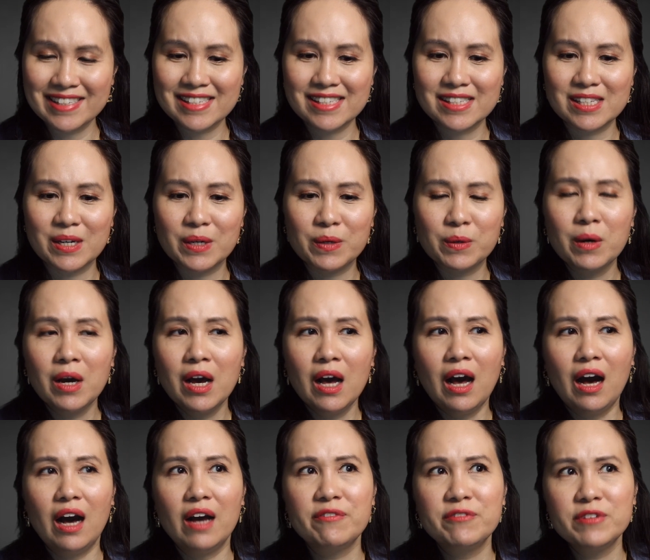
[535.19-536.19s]
So
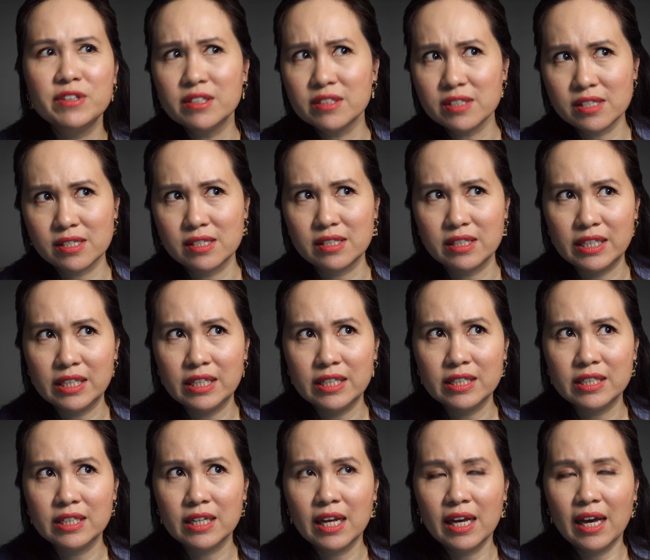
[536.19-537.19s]
I feel
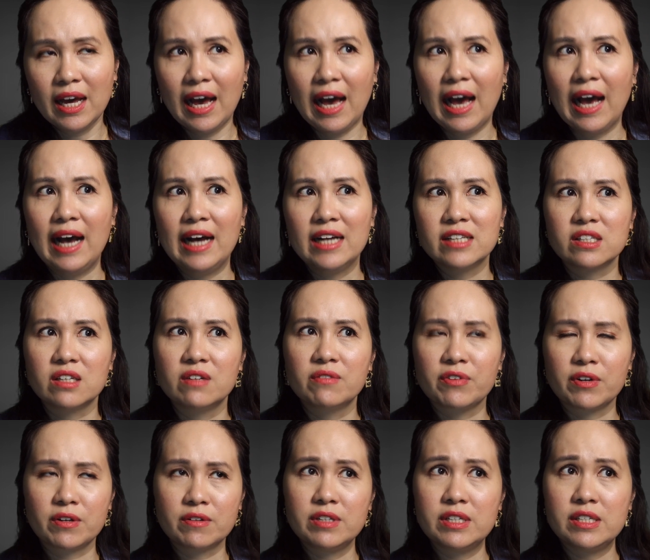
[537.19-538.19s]
Celine has a
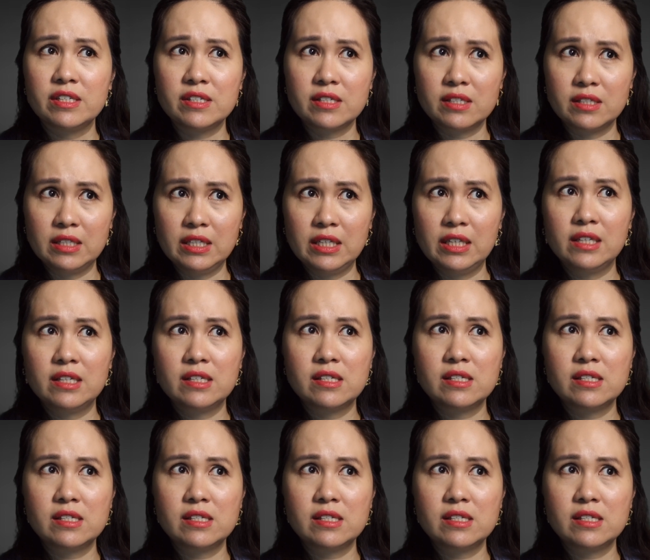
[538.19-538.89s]
very sleek,